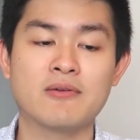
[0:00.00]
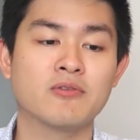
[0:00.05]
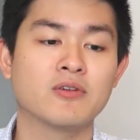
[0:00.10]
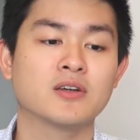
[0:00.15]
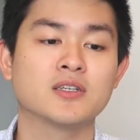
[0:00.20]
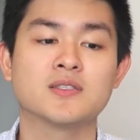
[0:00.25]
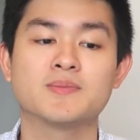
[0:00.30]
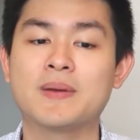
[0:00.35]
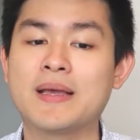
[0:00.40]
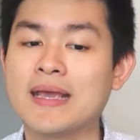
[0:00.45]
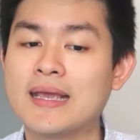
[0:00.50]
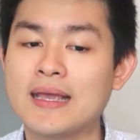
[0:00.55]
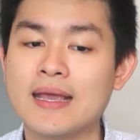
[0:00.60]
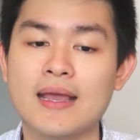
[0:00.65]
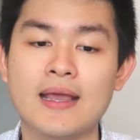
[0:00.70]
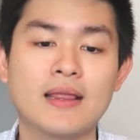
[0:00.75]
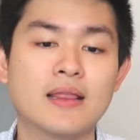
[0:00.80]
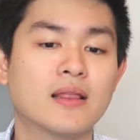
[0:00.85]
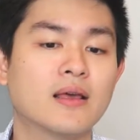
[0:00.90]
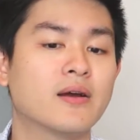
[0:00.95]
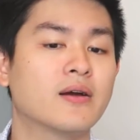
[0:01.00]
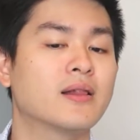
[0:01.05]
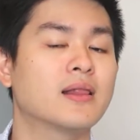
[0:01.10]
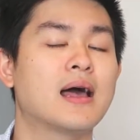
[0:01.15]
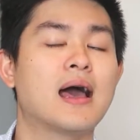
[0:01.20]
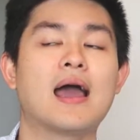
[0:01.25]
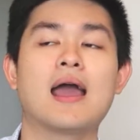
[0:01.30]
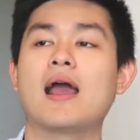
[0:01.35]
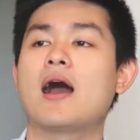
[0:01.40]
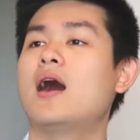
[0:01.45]
We were speaking, they were
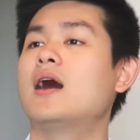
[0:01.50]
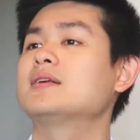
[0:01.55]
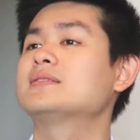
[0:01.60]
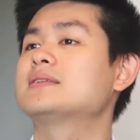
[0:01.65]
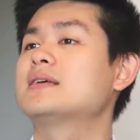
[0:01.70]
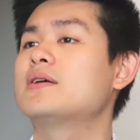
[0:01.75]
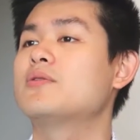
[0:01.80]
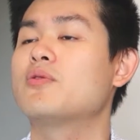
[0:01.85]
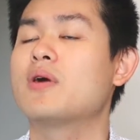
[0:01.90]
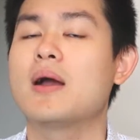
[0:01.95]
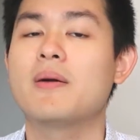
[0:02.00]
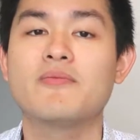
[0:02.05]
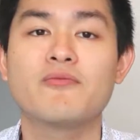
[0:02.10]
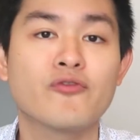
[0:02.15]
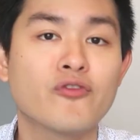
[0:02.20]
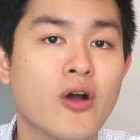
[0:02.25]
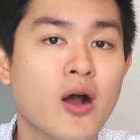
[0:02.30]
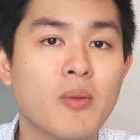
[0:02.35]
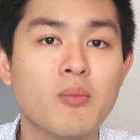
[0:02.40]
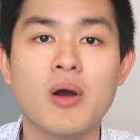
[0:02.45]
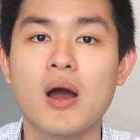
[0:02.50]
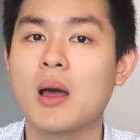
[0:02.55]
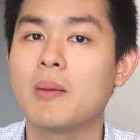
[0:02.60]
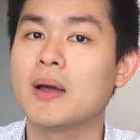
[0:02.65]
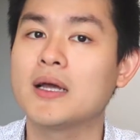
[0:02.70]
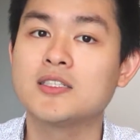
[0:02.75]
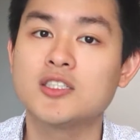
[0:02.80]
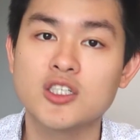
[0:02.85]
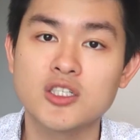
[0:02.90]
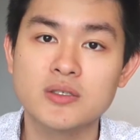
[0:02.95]
like asking where I'm from, what am
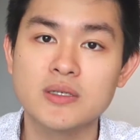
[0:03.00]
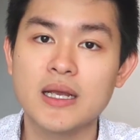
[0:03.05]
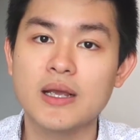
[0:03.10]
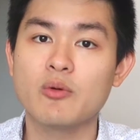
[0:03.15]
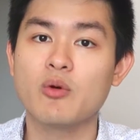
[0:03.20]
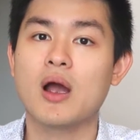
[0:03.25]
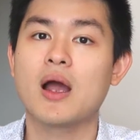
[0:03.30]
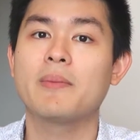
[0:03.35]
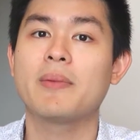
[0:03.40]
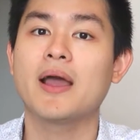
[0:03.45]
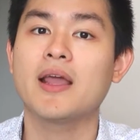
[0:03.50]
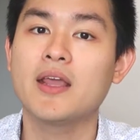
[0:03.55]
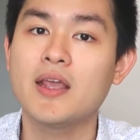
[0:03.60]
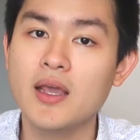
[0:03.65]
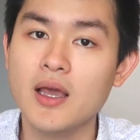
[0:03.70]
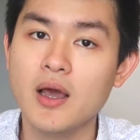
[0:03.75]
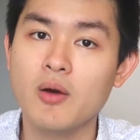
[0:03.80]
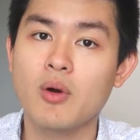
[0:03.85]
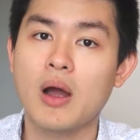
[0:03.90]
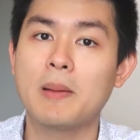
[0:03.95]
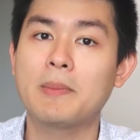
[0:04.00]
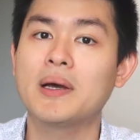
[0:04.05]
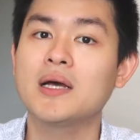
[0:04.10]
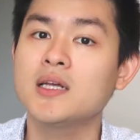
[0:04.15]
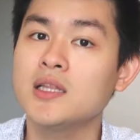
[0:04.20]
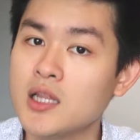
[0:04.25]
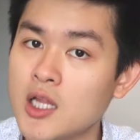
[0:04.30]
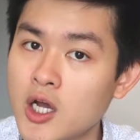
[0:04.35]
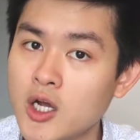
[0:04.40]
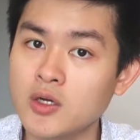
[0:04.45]
I doing, why am I here, why am I
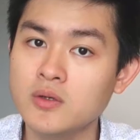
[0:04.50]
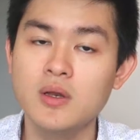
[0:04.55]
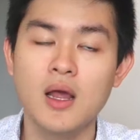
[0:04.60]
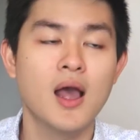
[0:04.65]
alone?